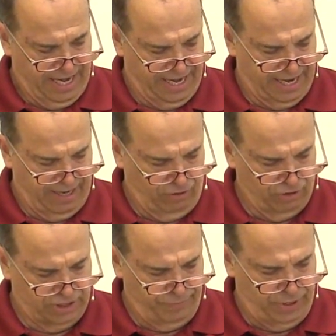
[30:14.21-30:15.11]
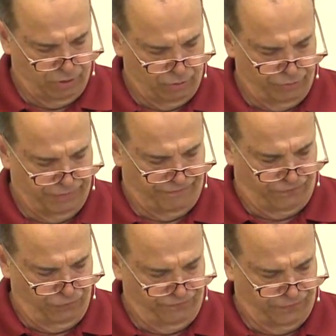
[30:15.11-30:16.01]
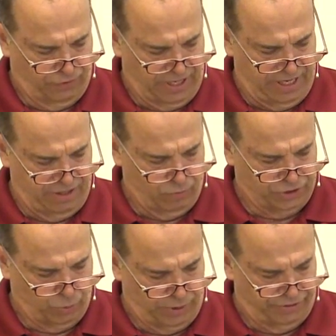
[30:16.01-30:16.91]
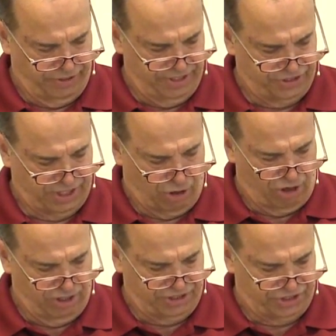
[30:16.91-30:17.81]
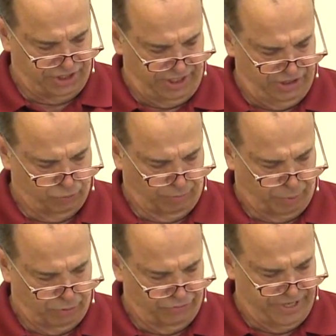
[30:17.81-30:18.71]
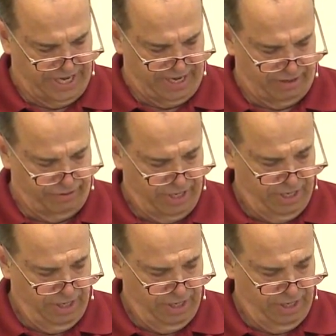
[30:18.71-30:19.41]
And I looked, and behold, the fruitful land was a wilderness, all its cities were pulled down